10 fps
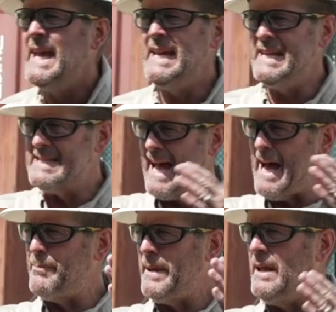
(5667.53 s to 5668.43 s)
He's
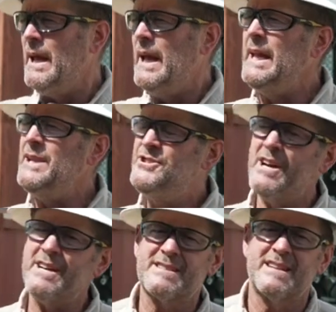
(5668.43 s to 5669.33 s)
happy. He
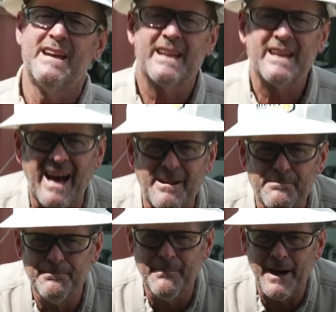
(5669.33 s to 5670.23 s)
just got
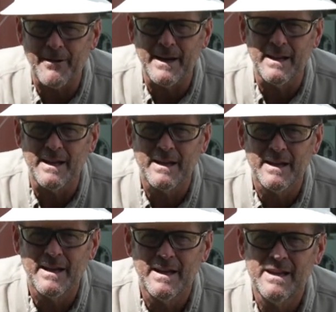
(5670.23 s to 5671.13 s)
married.
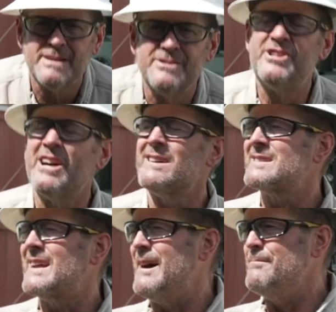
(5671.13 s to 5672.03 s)

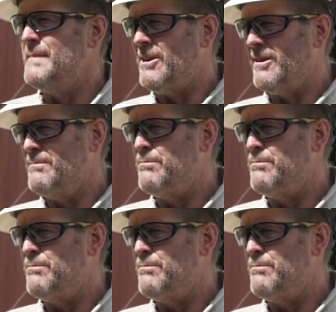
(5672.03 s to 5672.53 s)
Just got married.